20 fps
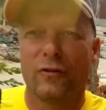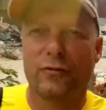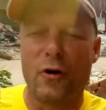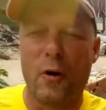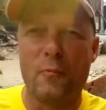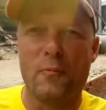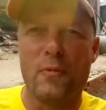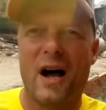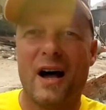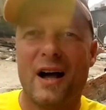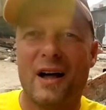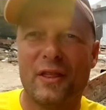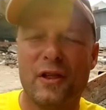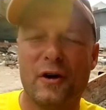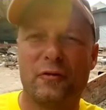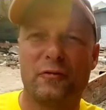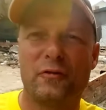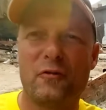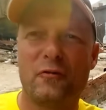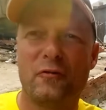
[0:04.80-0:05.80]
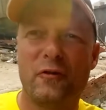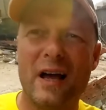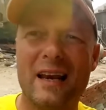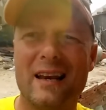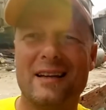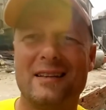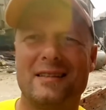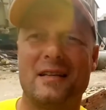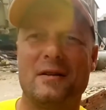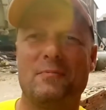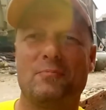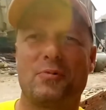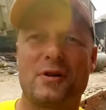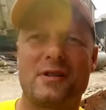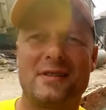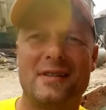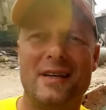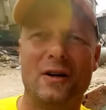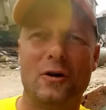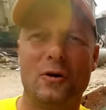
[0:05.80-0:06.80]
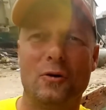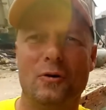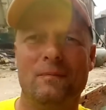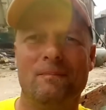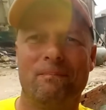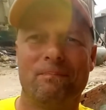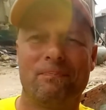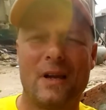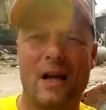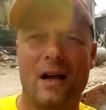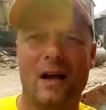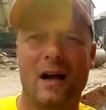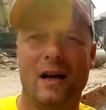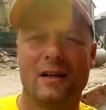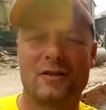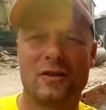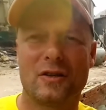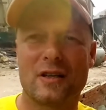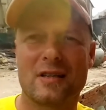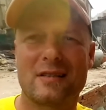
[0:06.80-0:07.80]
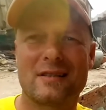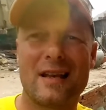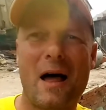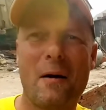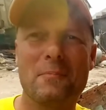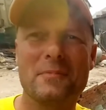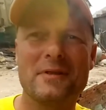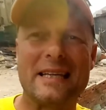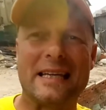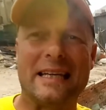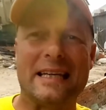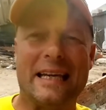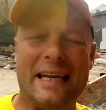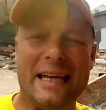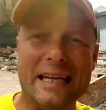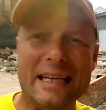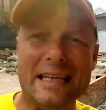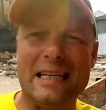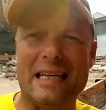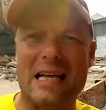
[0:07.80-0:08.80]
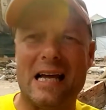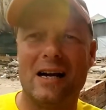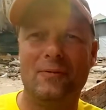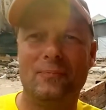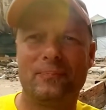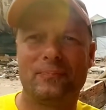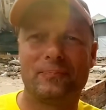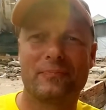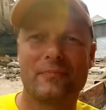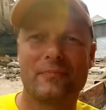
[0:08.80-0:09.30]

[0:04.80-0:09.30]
from the favelas in Brazil to the slums in India,